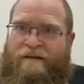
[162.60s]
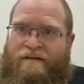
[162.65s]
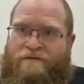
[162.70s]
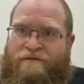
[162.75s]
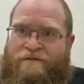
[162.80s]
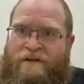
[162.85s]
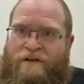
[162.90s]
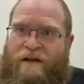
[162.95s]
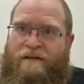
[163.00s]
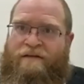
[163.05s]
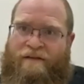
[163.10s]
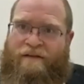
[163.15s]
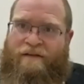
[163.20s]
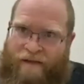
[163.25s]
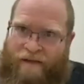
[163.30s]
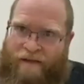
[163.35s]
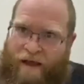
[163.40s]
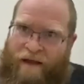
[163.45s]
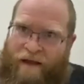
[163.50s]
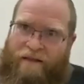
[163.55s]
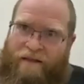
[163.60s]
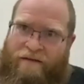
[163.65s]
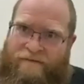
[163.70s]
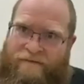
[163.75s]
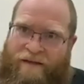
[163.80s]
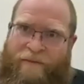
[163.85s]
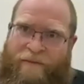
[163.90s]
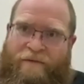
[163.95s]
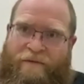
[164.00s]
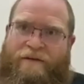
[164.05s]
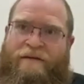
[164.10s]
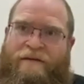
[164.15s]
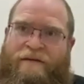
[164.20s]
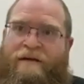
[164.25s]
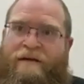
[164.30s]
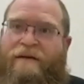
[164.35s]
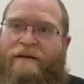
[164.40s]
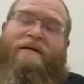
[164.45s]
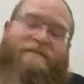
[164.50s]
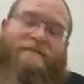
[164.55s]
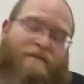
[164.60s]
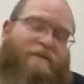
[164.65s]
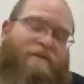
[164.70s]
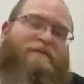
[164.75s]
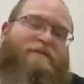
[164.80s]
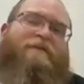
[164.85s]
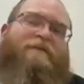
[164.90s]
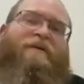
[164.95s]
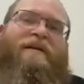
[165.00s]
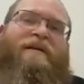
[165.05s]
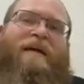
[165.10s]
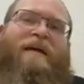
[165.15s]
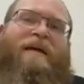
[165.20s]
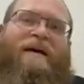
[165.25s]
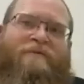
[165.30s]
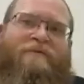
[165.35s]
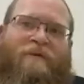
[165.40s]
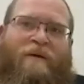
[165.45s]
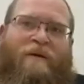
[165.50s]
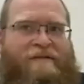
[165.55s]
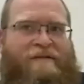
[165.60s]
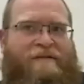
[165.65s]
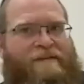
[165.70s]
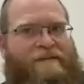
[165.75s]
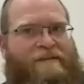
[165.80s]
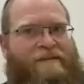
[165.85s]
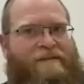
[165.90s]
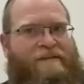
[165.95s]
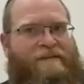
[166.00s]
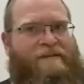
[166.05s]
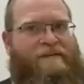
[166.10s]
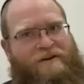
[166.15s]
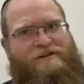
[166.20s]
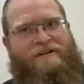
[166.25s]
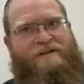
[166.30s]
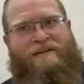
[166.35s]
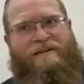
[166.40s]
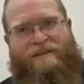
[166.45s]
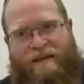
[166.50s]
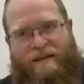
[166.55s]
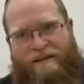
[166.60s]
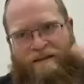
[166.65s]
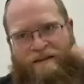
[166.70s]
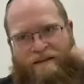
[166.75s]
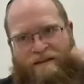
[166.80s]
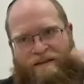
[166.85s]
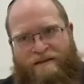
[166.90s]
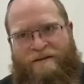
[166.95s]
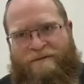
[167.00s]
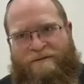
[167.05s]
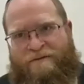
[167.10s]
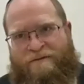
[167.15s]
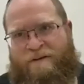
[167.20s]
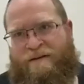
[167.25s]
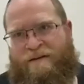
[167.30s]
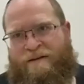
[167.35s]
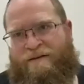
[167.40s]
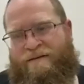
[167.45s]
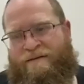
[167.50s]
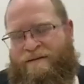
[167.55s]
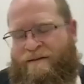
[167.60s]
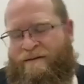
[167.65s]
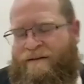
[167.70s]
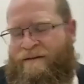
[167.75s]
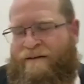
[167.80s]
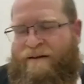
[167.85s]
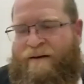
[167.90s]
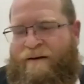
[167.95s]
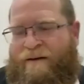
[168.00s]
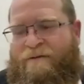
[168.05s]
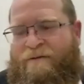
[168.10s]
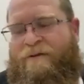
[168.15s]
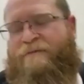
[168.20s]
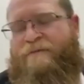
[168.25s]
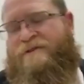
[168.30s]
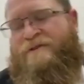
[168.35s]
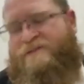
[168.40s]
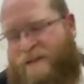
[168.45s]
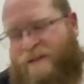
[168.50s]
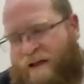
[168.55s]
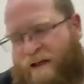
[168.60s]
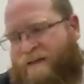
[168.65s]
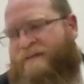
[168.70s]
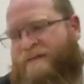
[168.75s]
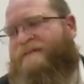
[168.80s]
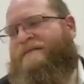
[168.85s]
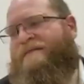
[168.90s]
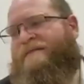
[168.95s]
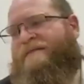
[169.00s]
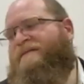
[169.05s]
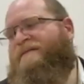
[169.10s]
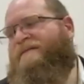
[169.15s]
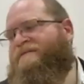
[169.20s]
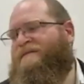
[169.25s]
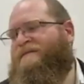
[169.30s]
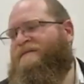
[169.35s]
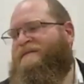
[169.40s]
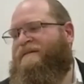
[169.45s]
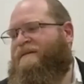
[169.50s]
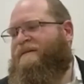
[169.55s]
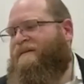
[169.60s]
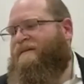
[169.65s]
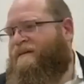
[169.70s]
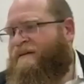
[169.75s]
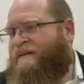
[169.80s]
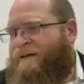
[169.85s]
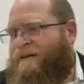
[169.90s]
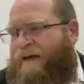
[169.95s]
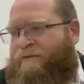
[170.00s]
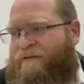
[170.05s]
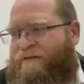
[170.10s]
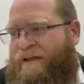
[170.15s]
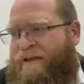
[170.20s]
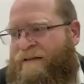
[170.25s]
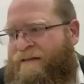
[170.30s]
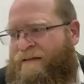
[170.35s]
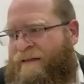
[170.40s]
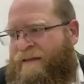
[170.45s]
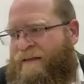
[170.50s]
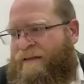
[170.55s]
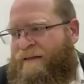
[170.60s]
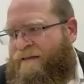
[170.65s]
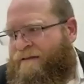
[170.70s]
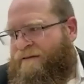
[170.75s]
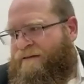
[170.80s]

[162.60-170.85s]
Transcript: Shas, that's Al Samach. So you already have a remez in this parsha to the Inyan of learning Mishnayos. So evidently,